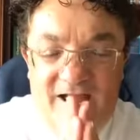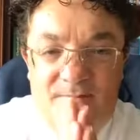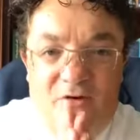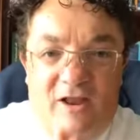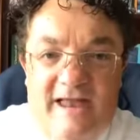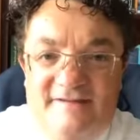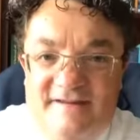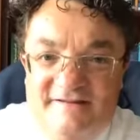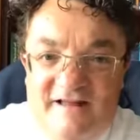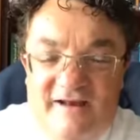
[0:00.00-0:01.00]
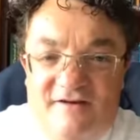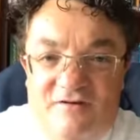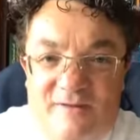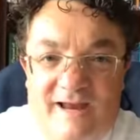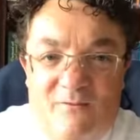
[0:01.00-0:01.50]
Paul ends this letter
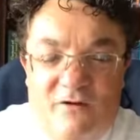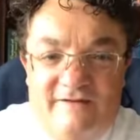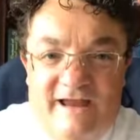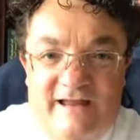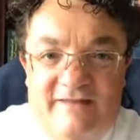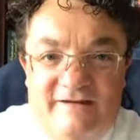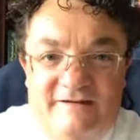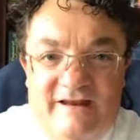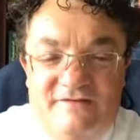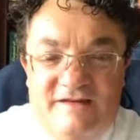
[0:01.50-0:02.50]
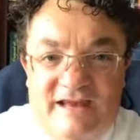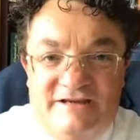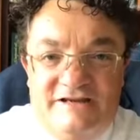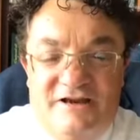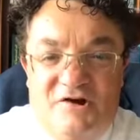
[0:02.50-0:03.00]
the way I want to end this set of
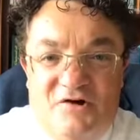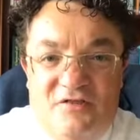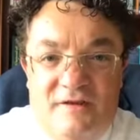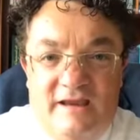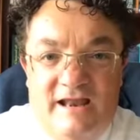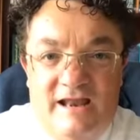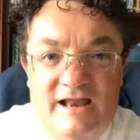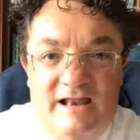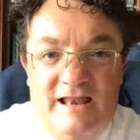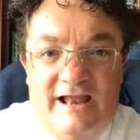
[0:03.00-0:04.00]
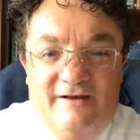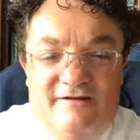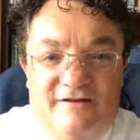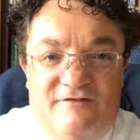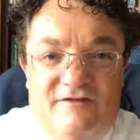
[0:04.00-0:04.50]
teaching on the letter
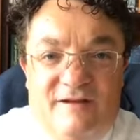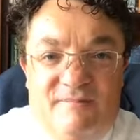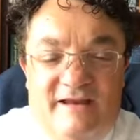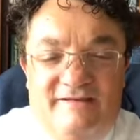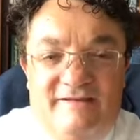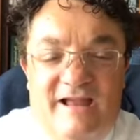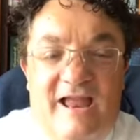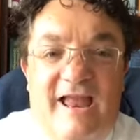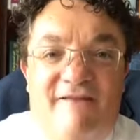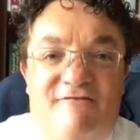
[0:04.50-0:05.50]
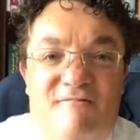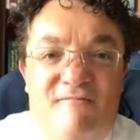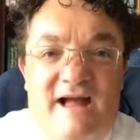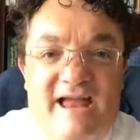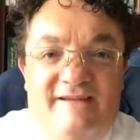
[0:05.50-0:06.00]
to the Philippians. He
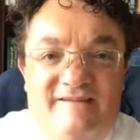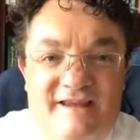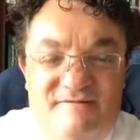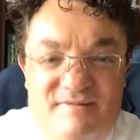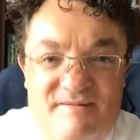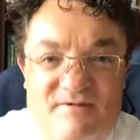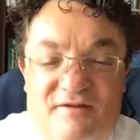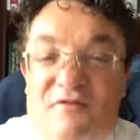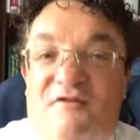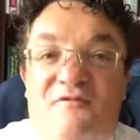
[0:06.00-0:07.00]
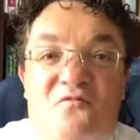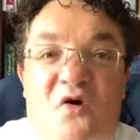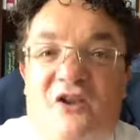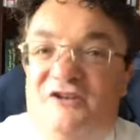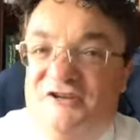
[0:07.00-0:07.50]
reminds these people that there's
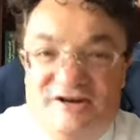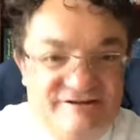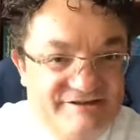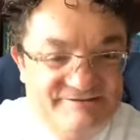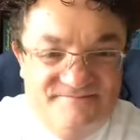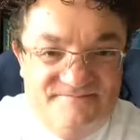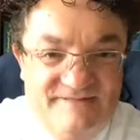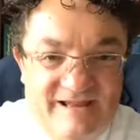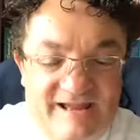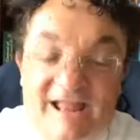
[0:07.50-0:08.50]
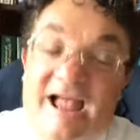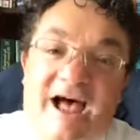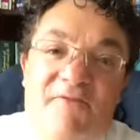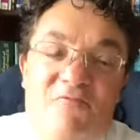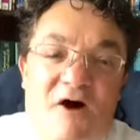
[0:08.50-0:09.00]
one church.
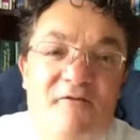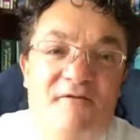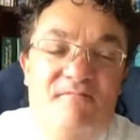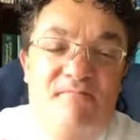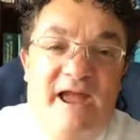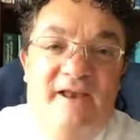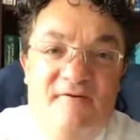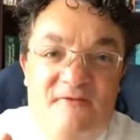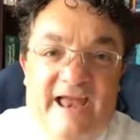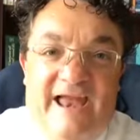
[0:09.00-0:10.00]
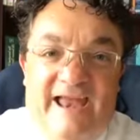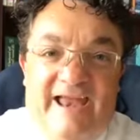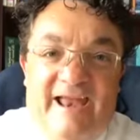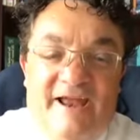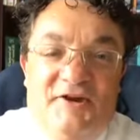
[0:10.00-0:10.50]
And what better way
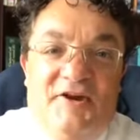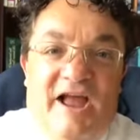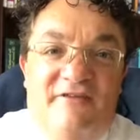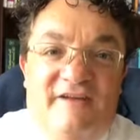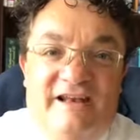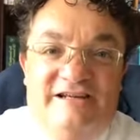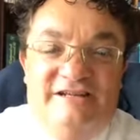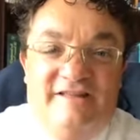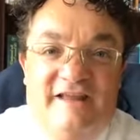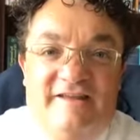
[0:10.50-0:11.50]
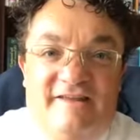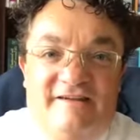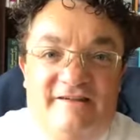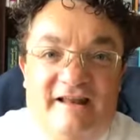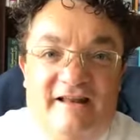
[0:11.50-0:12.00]
could I finish the,
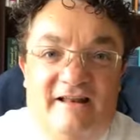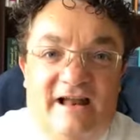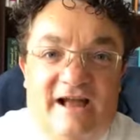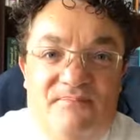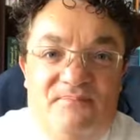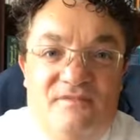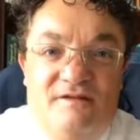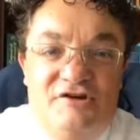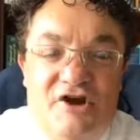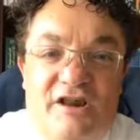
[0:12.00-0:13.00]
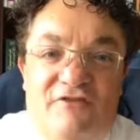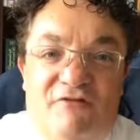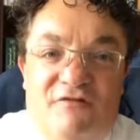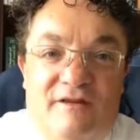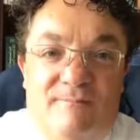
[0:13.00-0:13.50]
this little um, journey
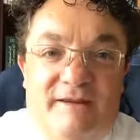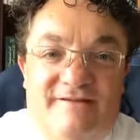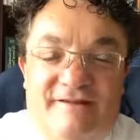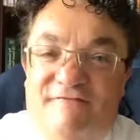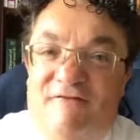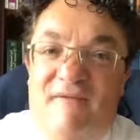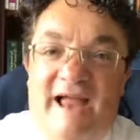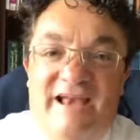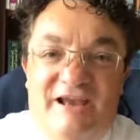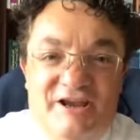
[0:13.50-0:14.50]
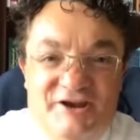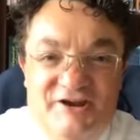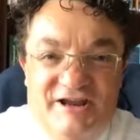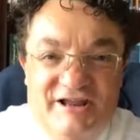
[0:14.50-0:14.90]
through Philippians than reminding you